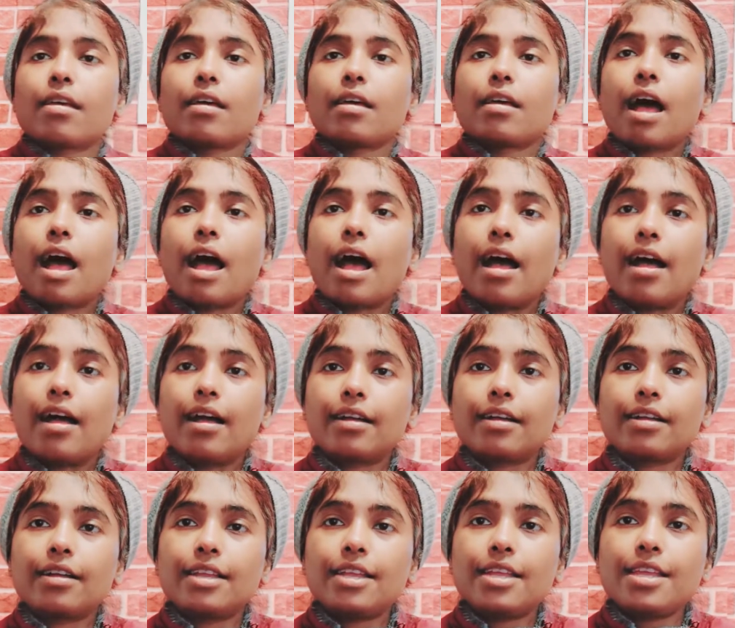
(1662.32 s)

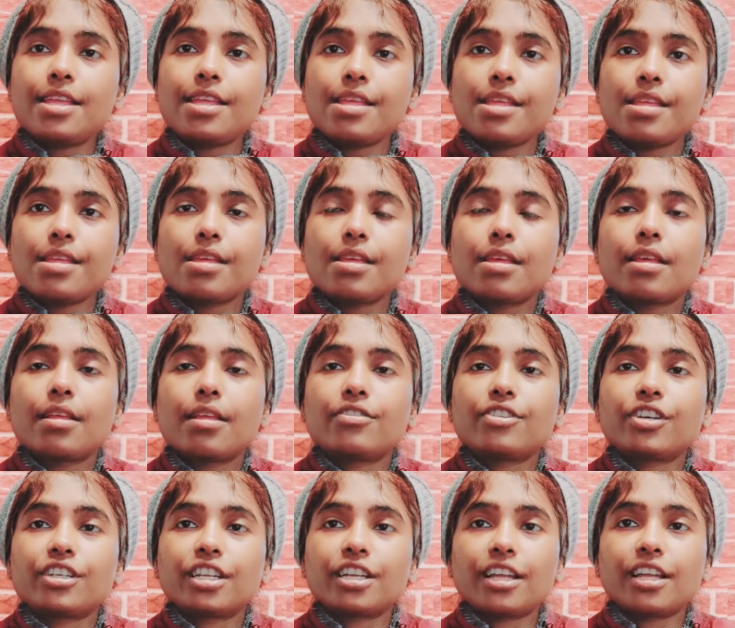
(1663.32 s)

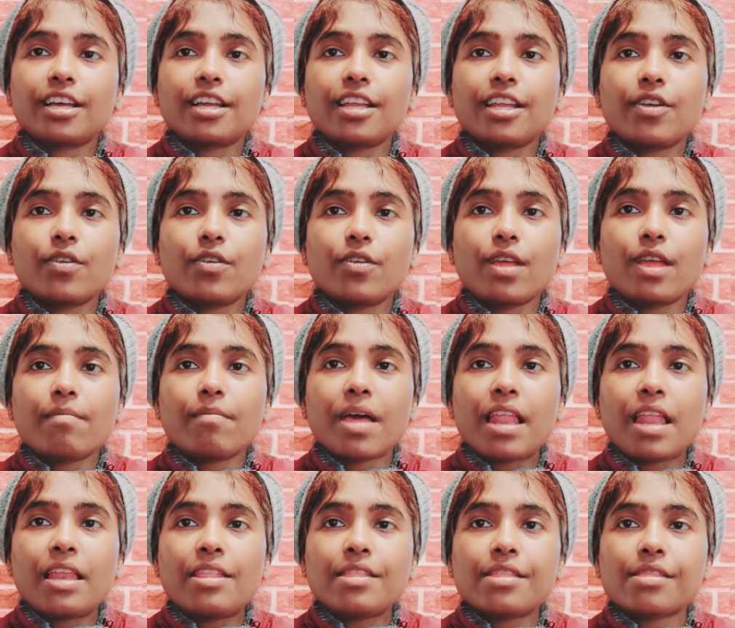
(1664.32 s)
Jathar-Agni gonna
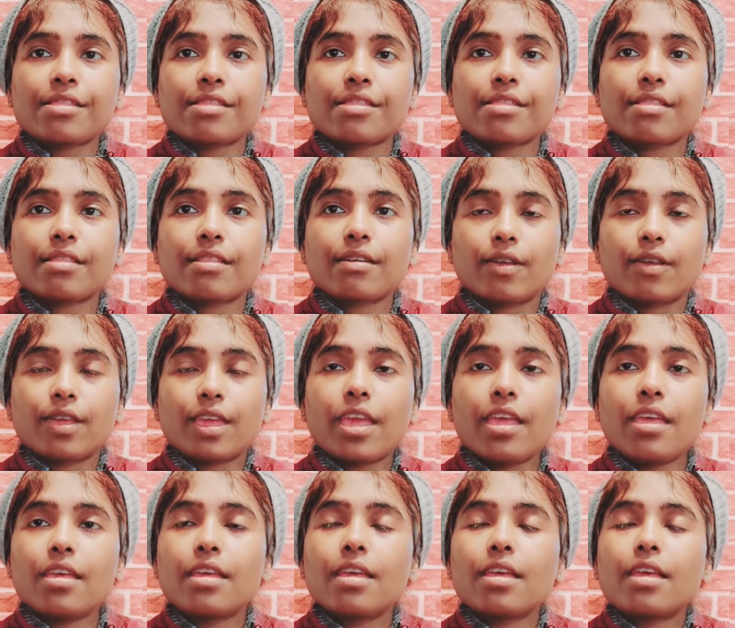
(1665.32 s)
imbalance, okay?
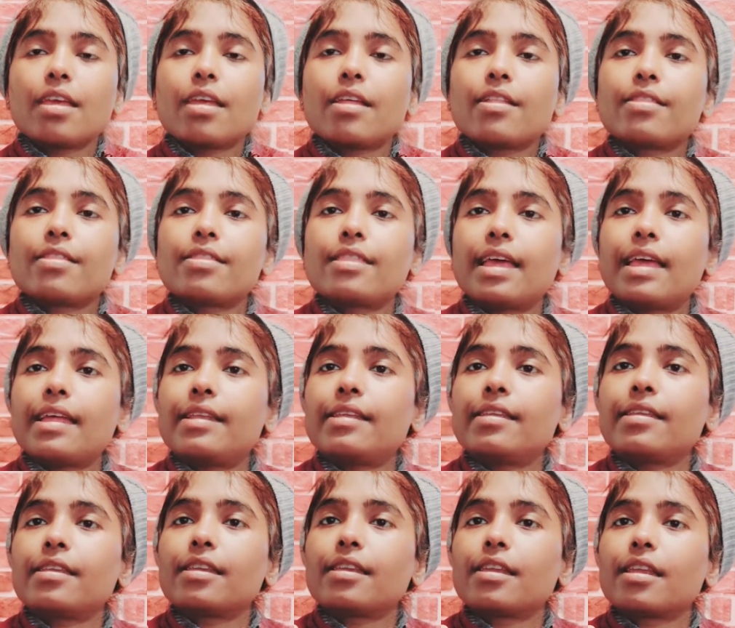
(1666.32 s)
Then
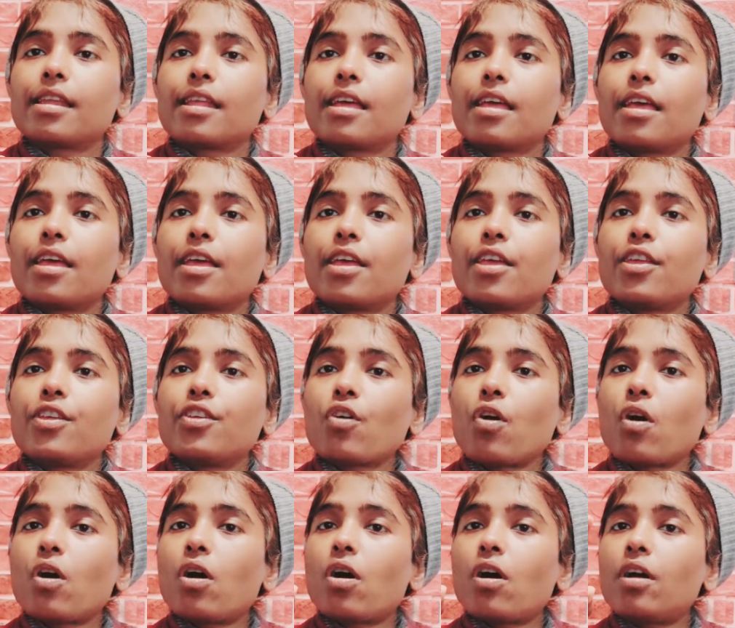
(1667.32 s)

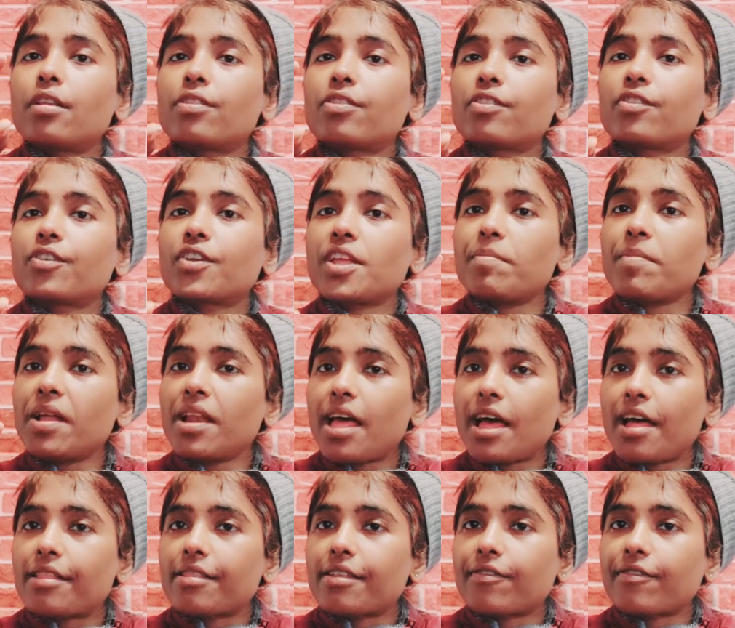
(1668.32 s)
your three
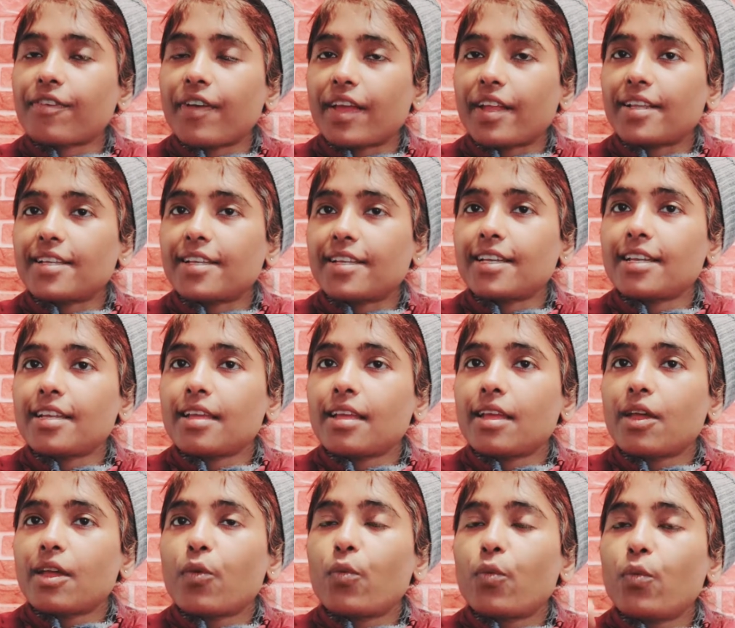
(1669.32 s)
malas affected,
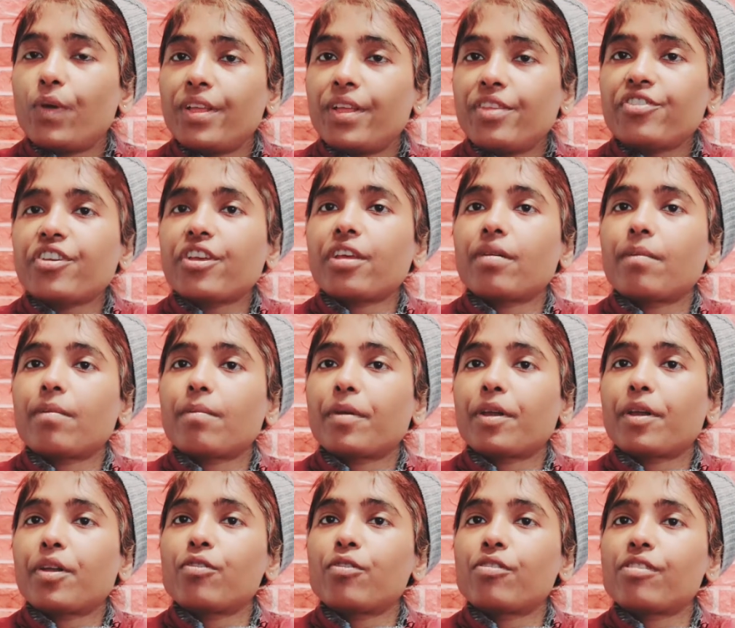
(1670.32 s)
which
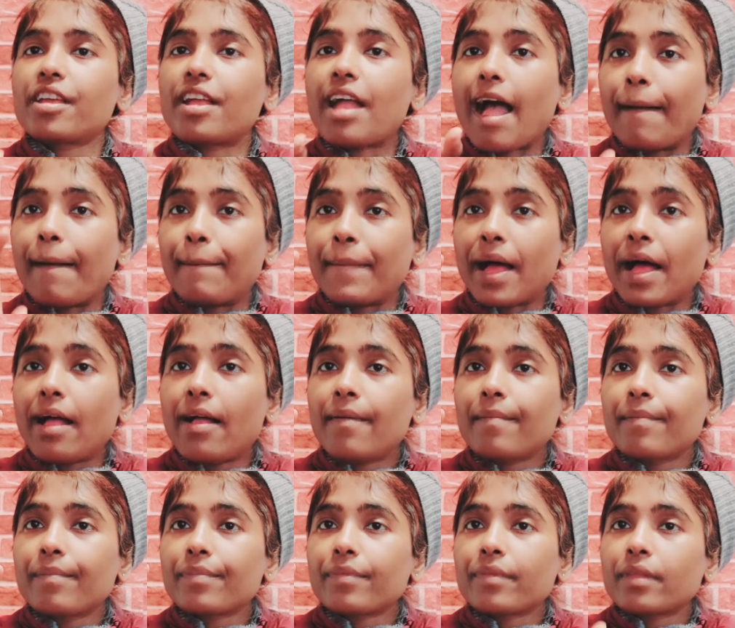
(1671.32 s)
producing ama,
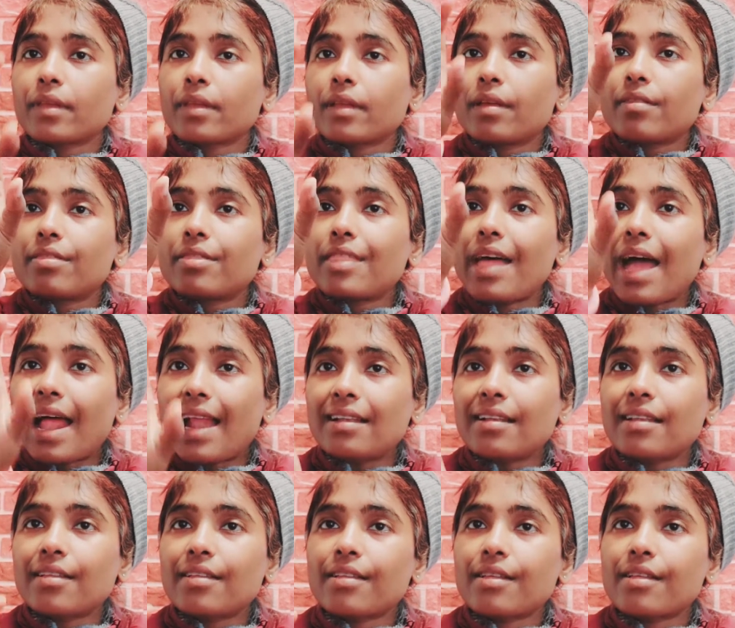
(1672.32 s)

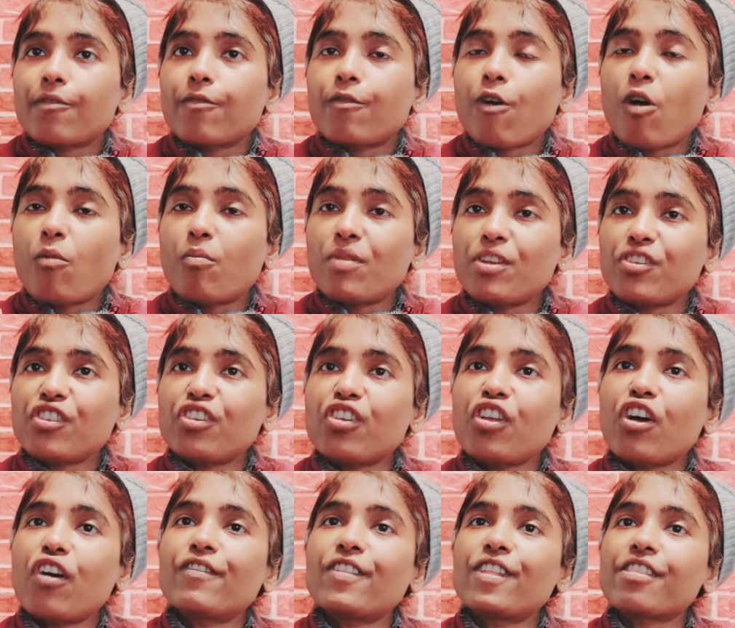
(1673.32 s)
that formation
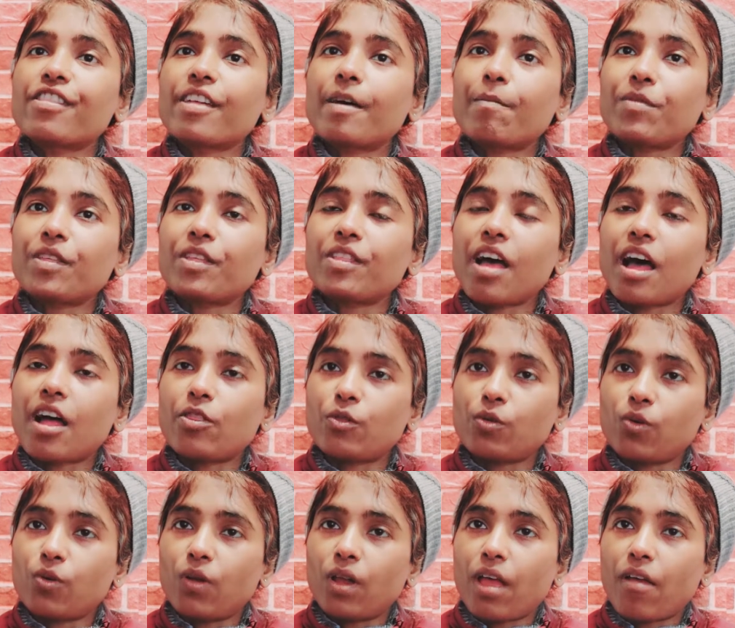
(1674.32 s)
of the Sapta Dhatu
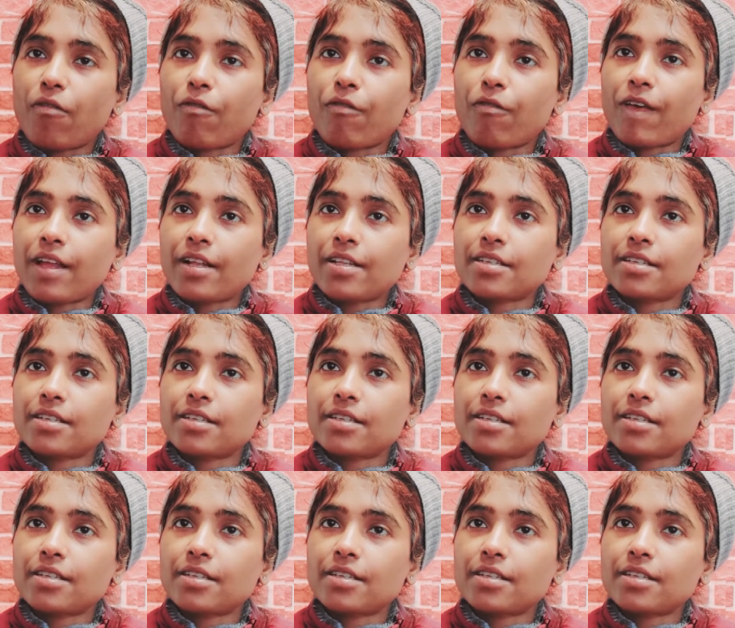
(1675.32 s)
gonna affect,